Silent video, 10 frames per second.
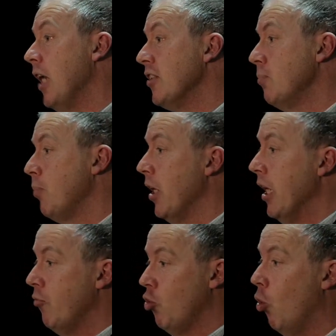doesn't
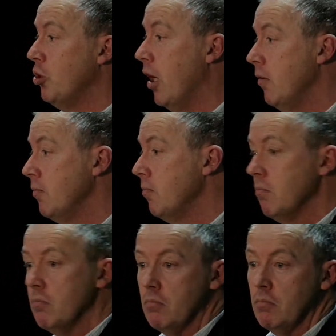believe daughter,
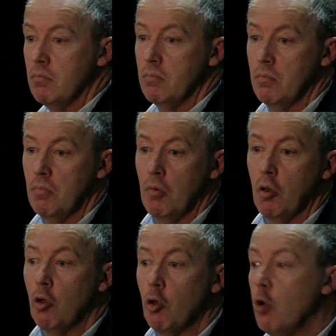
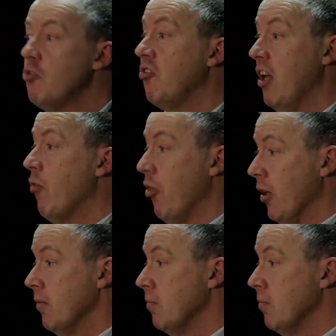loses everything.